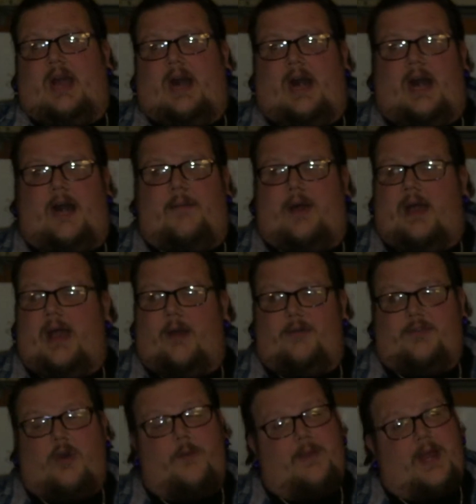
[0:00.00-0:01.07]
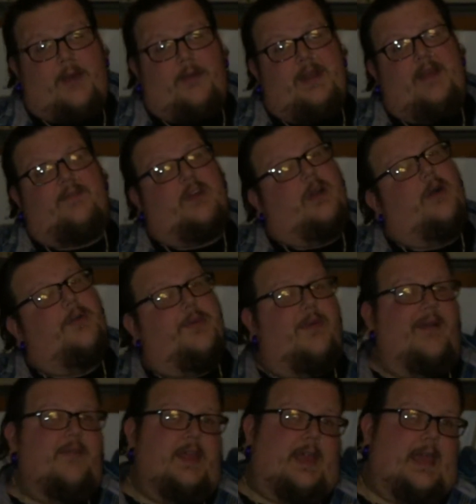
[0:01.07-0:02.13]
I was hoping I wouldn't have to go through
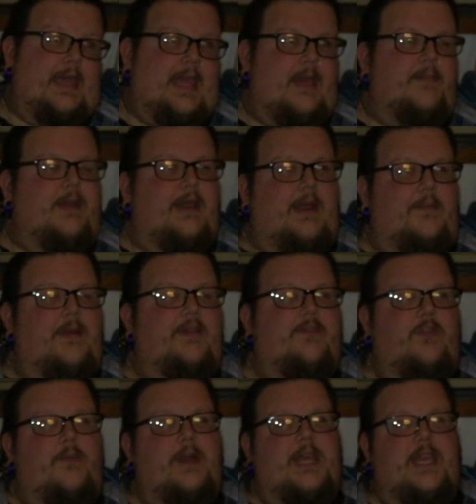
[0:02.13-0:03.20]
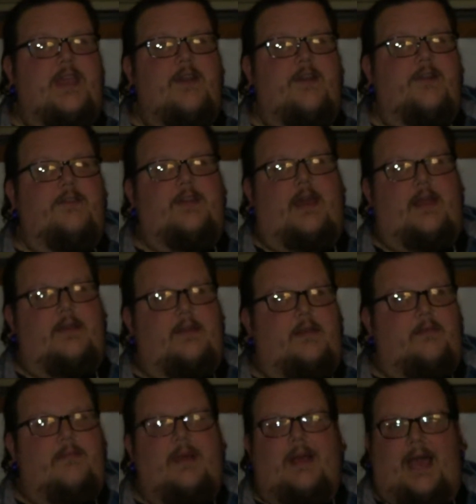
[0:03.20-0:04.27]
everything again, but it had been so many years that
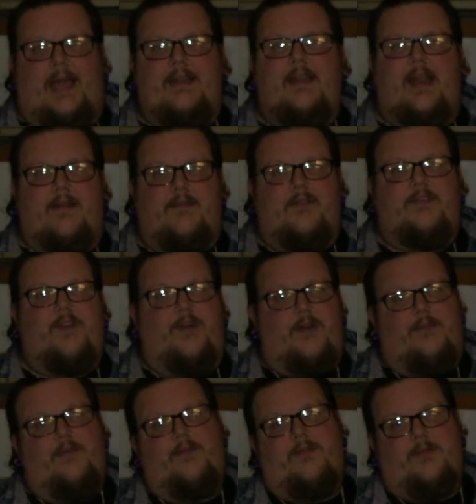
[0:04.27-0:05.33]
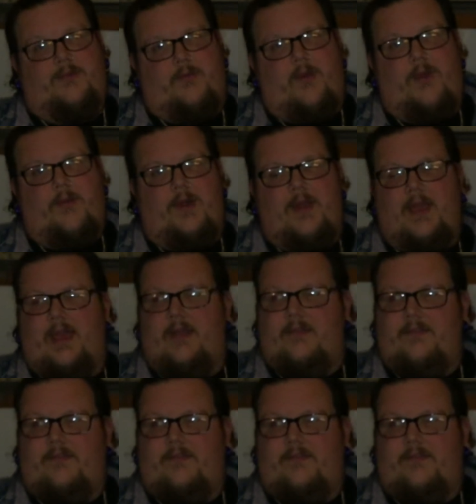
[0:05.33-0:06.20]
I did have to start over from square one again.